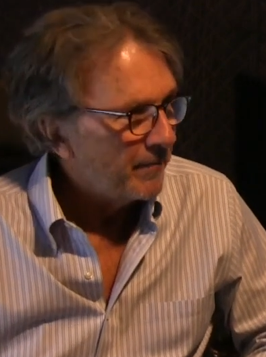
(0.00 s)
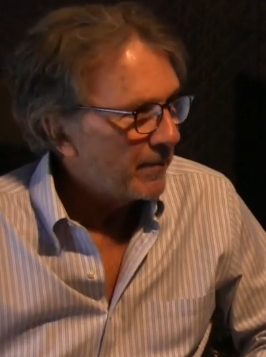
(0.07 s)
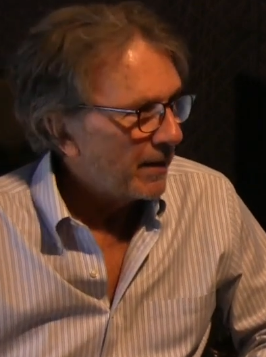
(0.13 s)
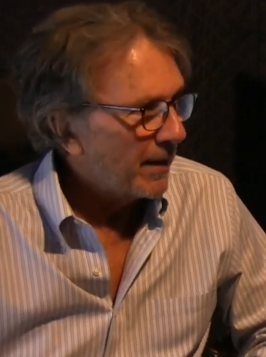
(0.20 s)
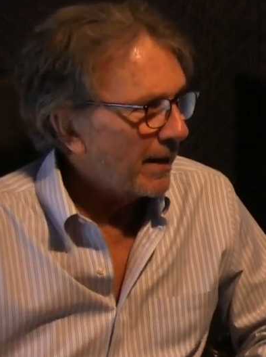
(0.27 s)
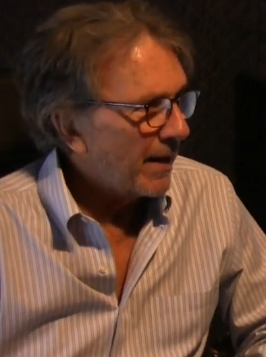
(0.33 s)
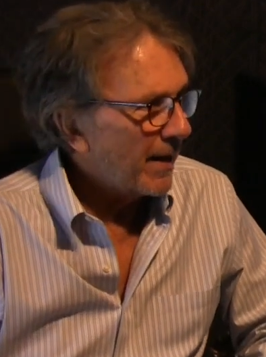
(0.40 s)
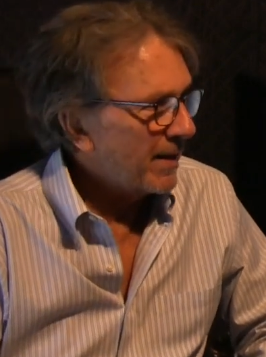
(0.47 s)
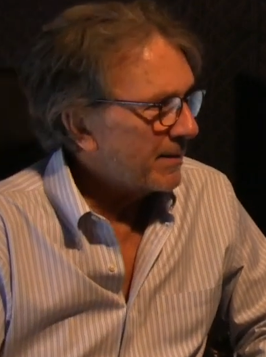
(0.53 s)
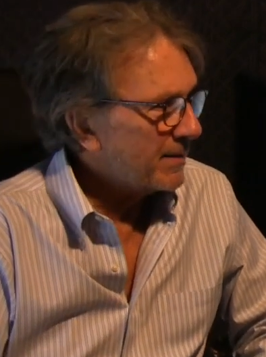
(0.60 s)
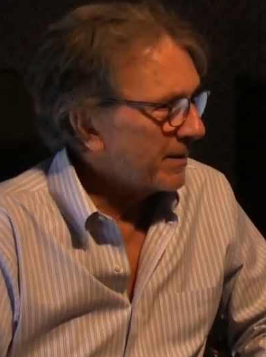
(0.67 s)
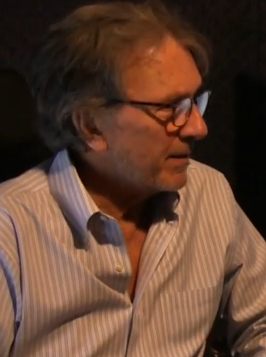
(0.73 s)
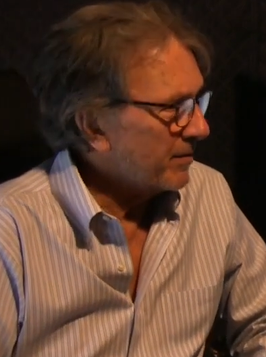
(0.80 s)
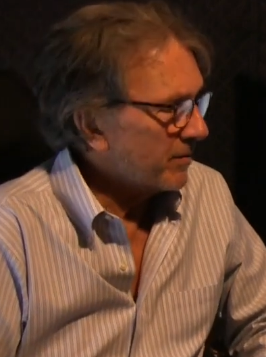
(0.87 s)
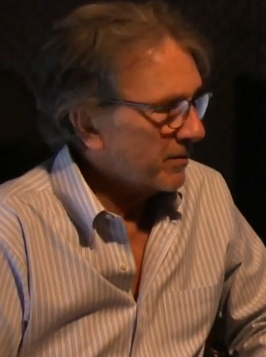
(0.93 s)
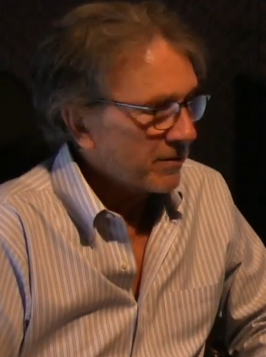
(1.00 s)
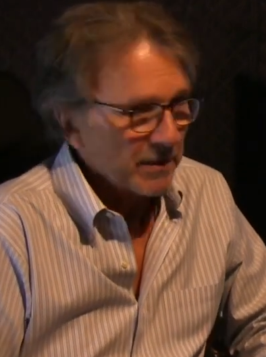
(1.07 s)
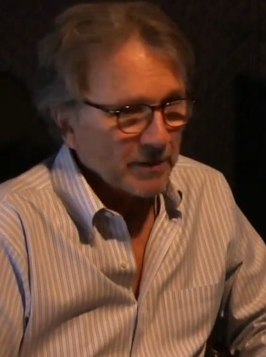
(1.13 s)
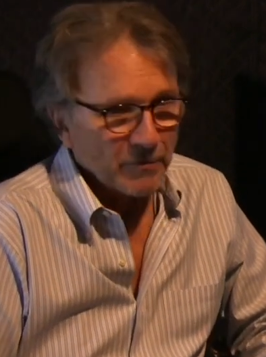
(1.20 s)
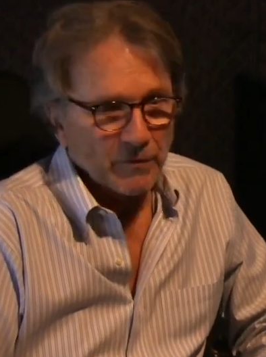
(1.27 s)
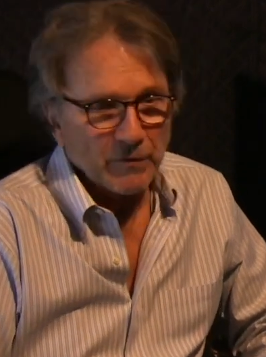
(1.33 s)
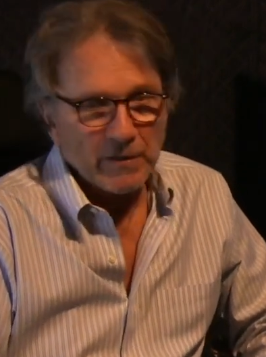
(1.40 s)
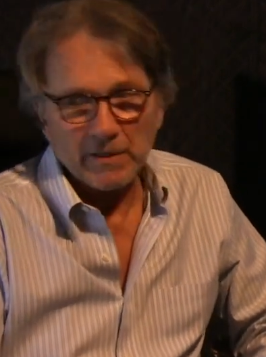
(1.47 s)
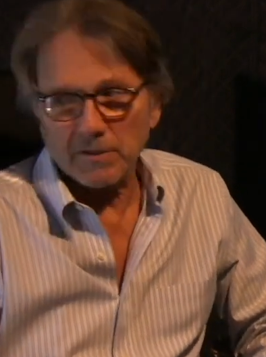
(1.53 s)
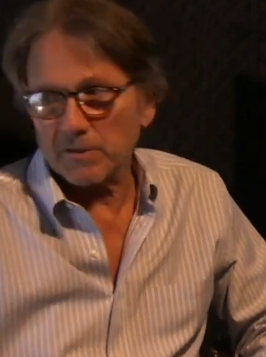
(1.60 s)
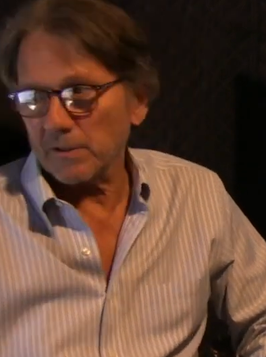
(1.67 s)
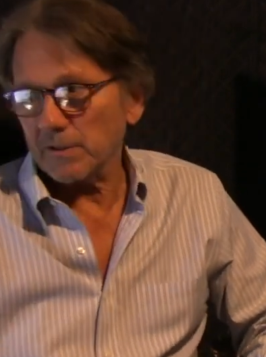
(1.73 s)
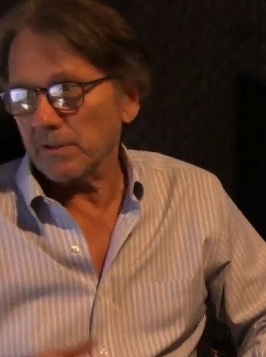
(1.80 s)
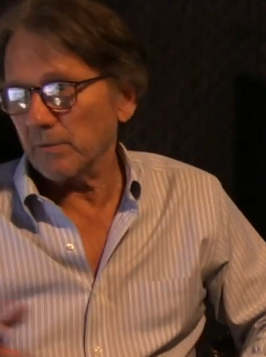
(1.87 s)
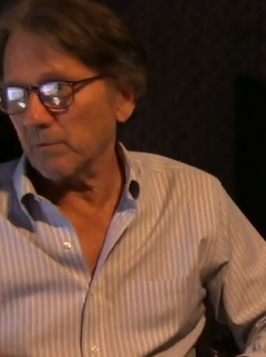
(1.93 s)
And it has interesting
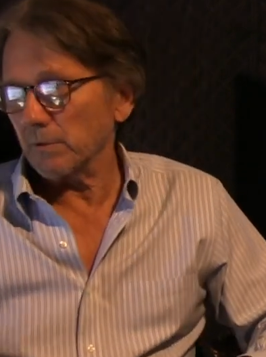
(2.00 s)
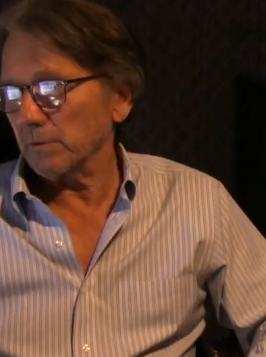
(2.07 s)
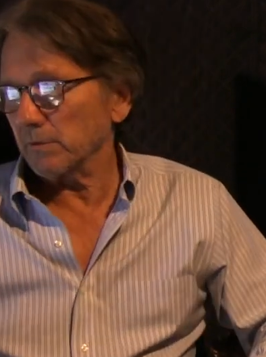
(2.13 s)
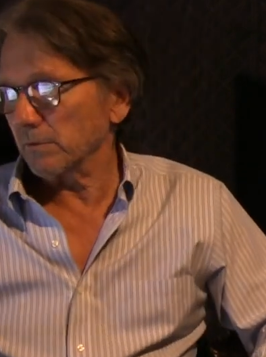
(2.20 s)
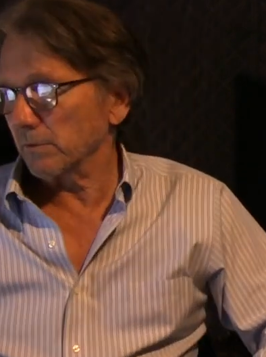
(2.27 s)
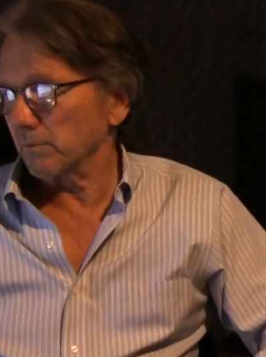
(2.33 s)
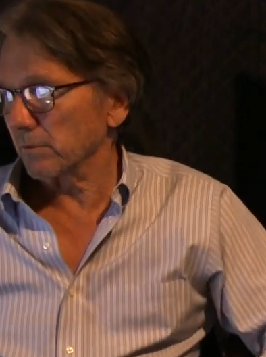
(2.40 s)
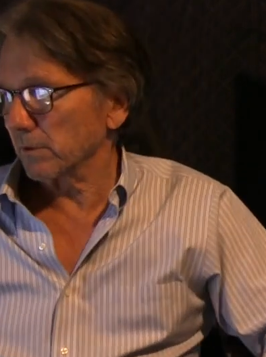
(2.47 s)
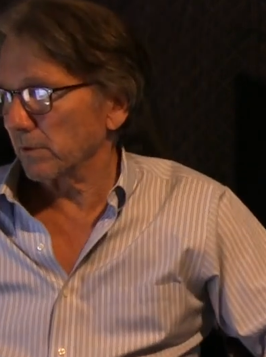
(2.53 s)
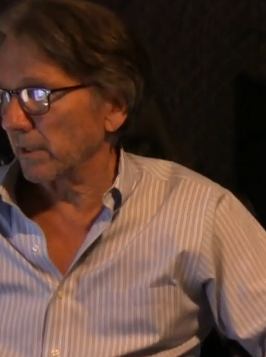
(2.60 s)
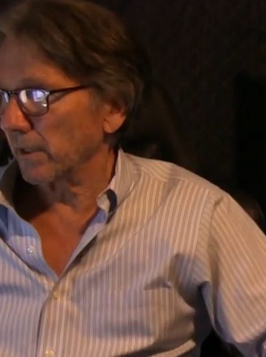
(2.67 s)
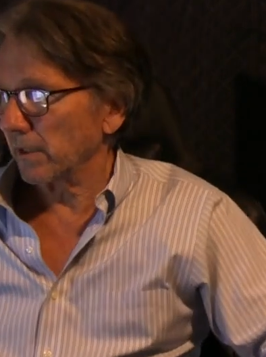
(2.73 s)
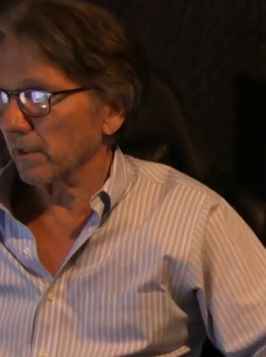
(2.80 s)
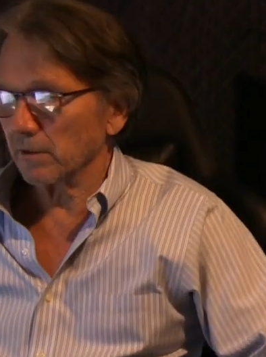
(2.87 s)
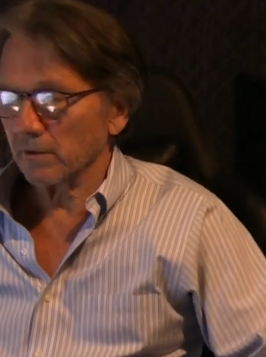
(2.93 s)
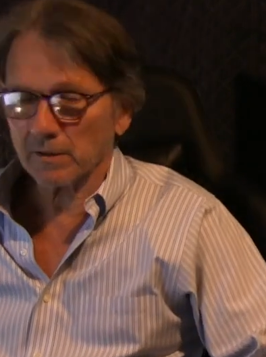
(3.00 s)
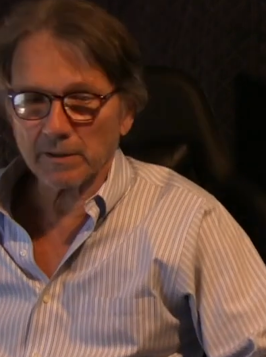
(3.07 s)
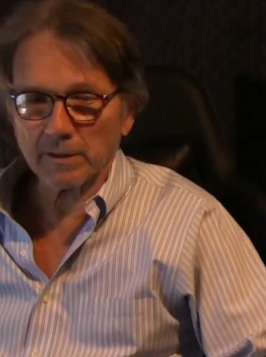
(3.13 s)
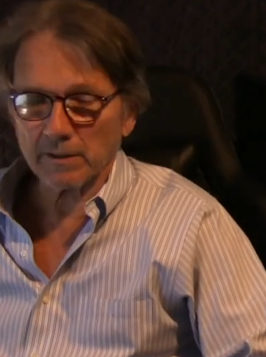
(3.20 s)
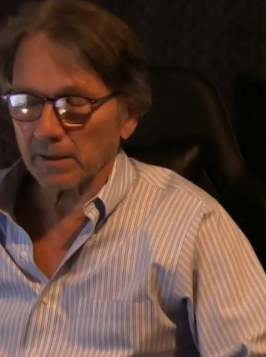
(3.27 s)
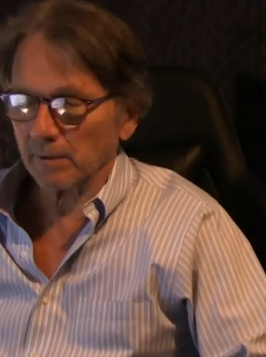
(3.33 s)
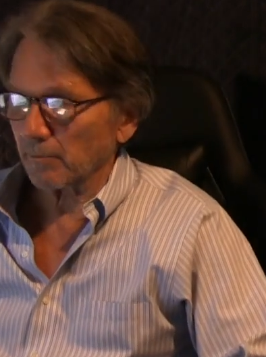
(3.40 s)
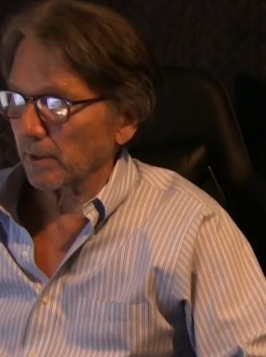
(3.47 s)
features, and we'll take a look at them.